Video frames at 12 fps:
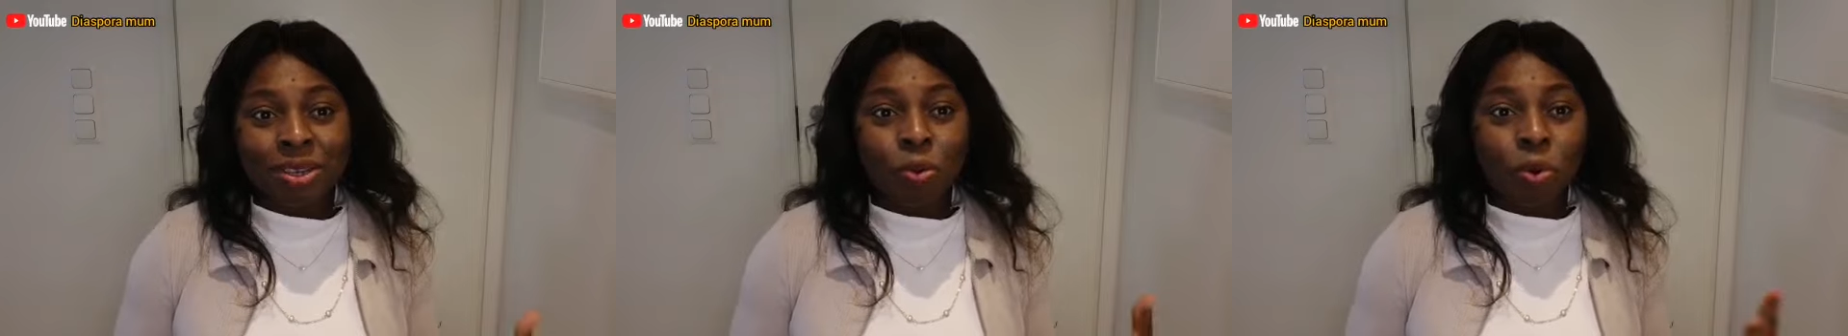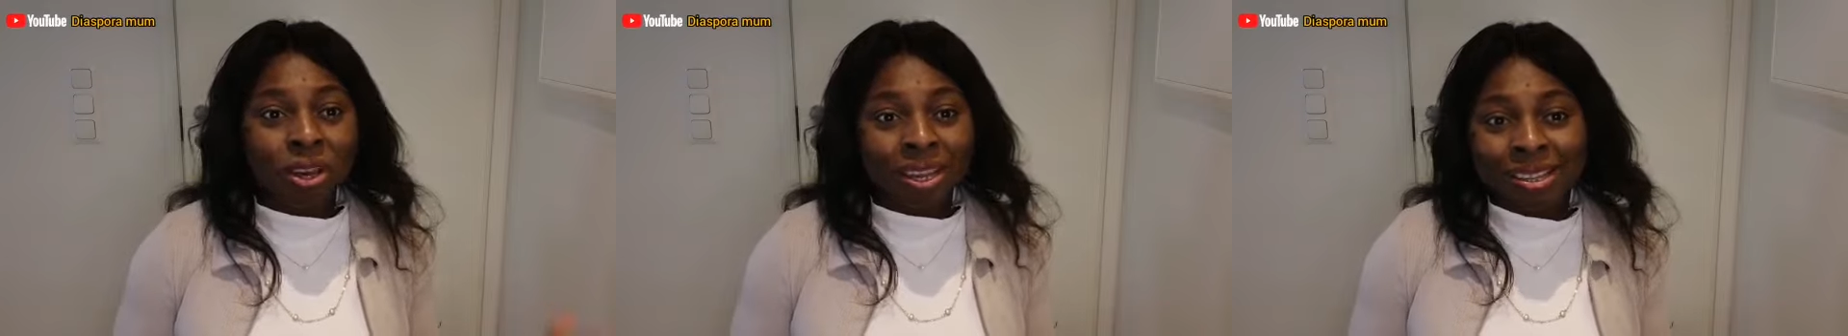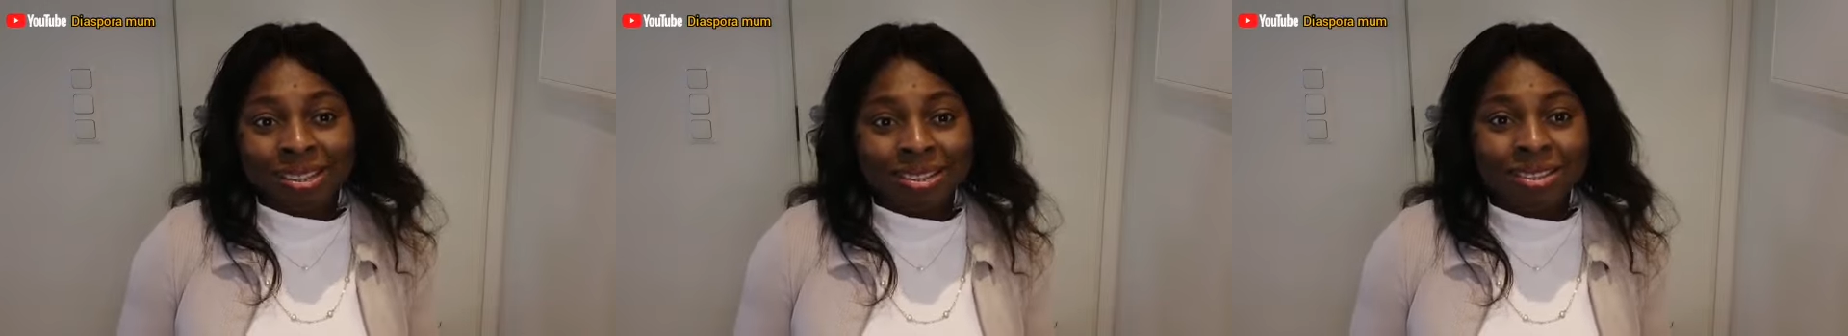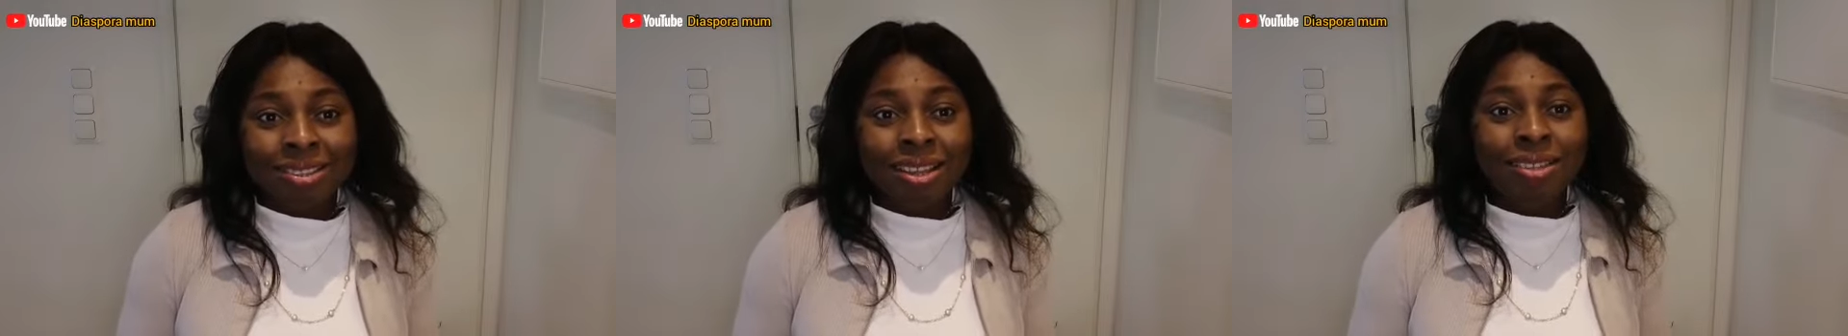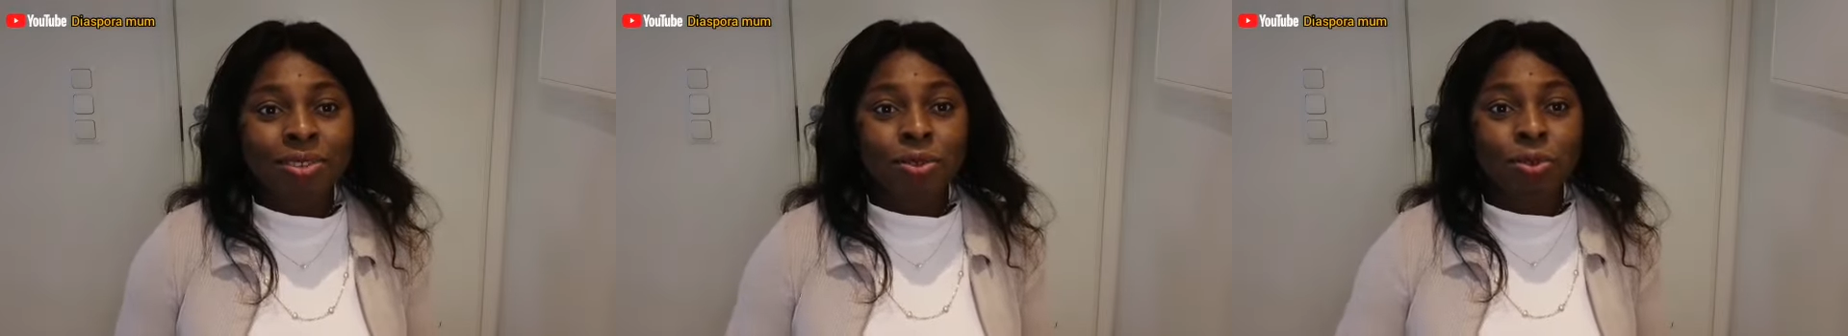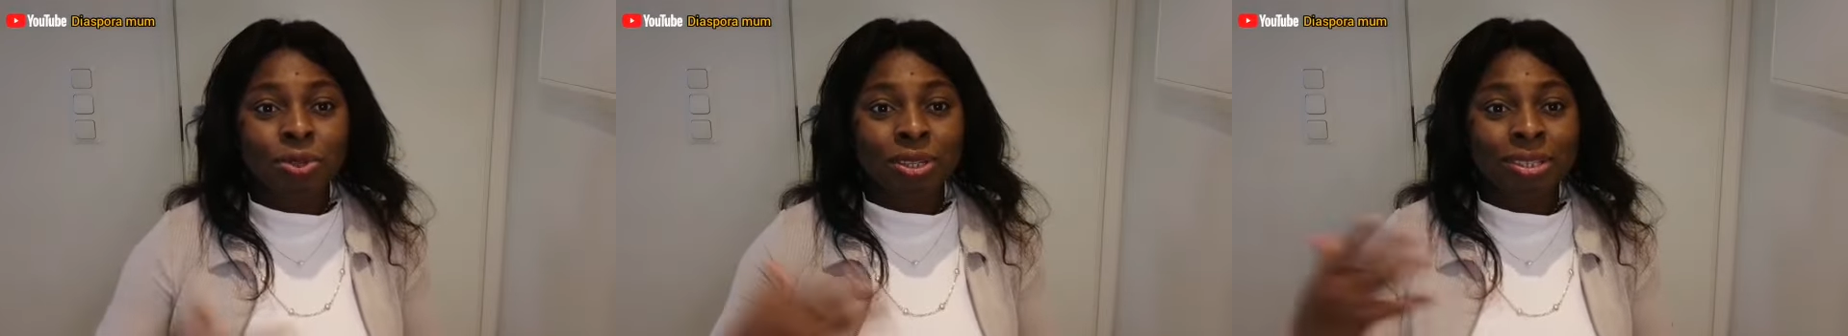a walking distance
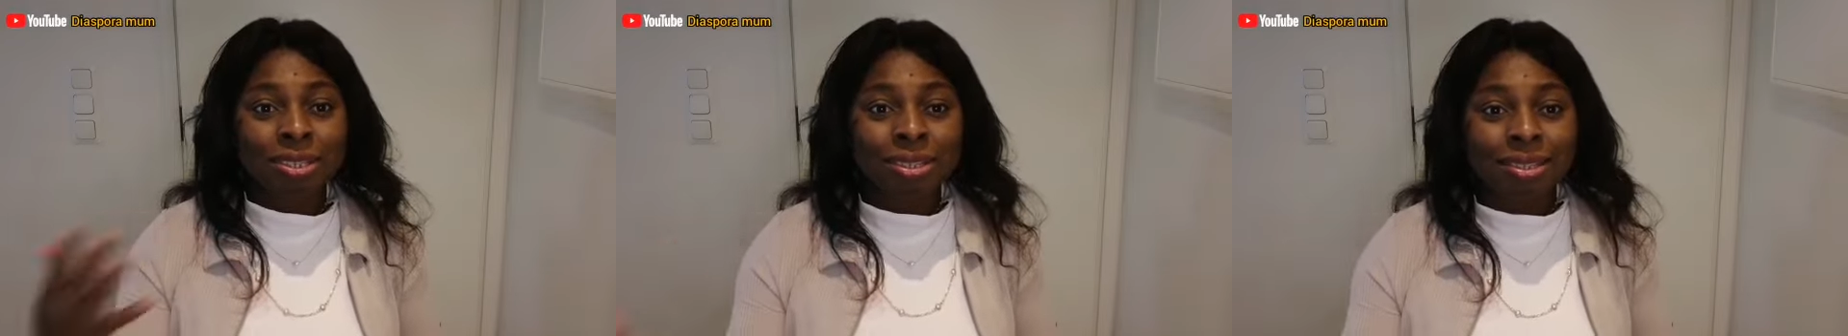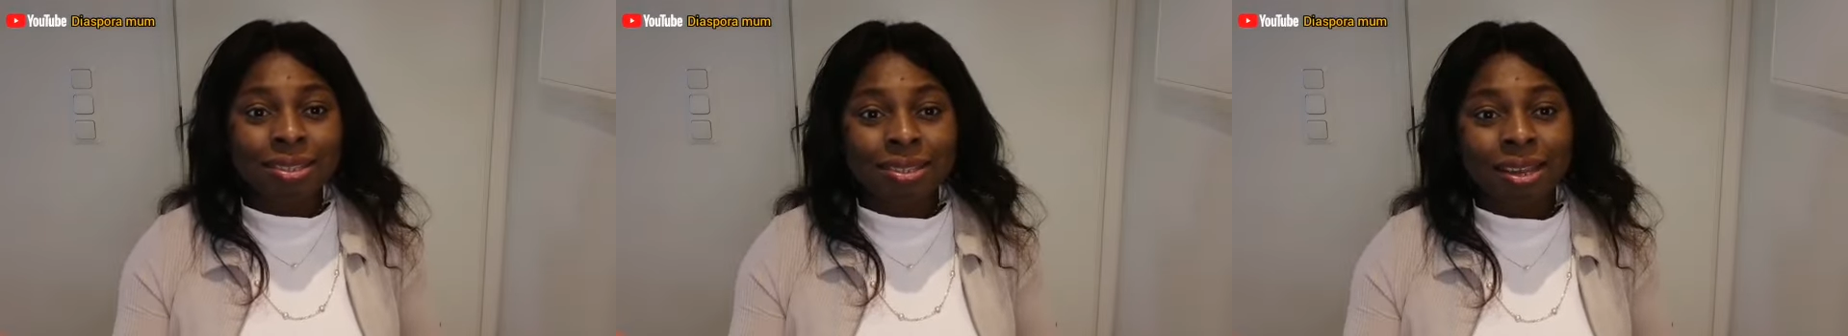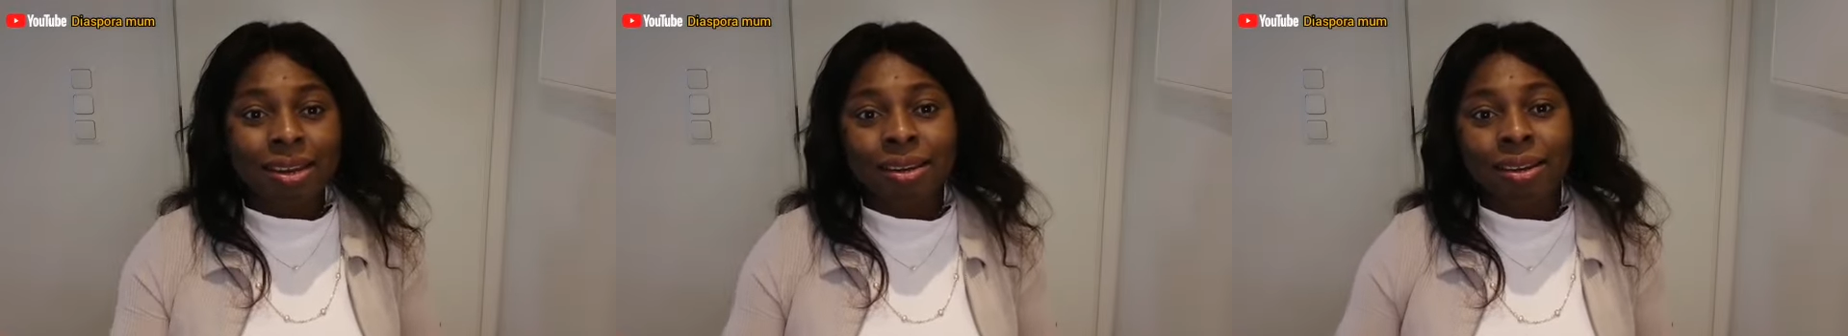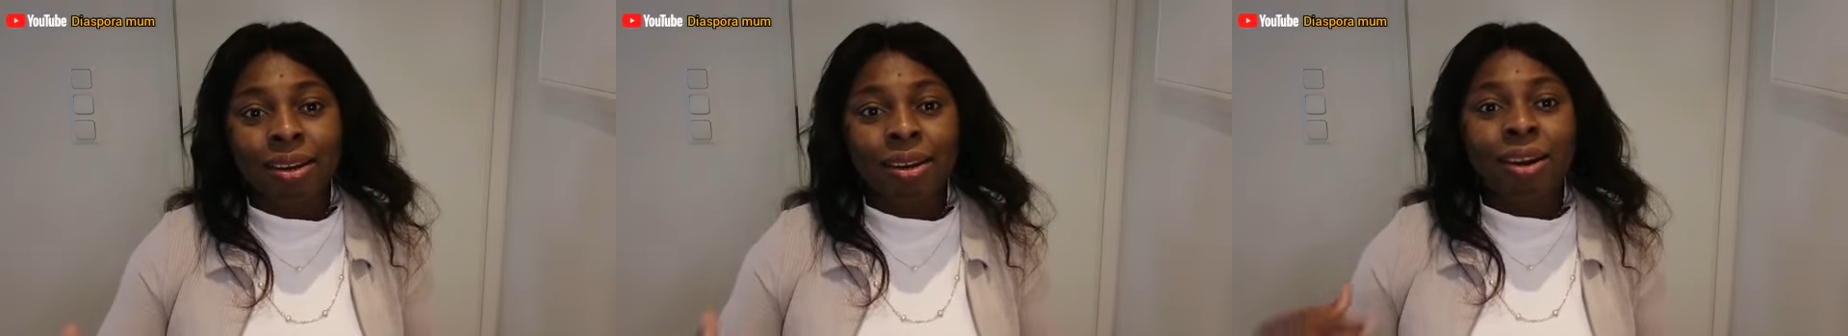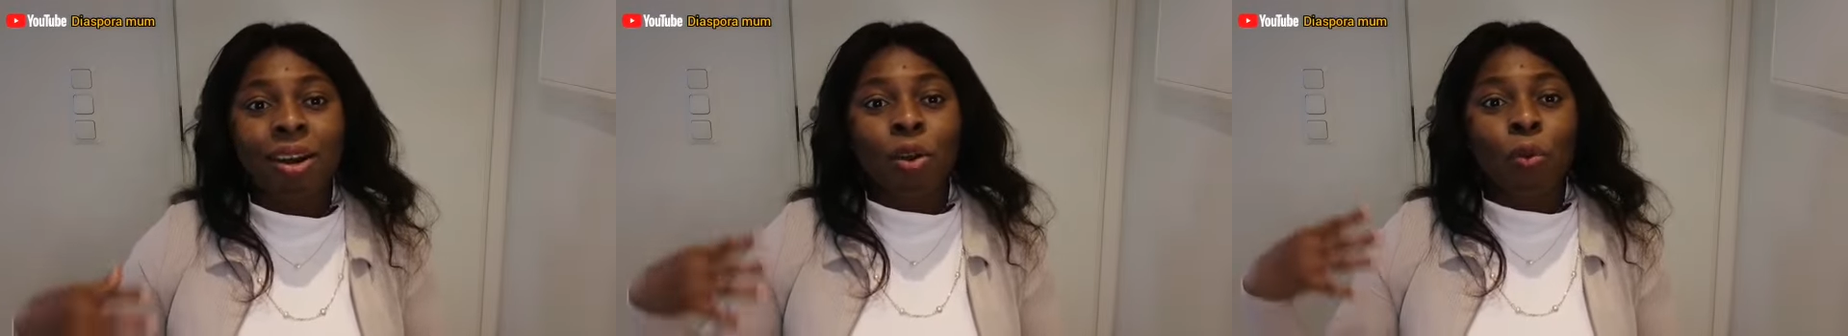to the city center,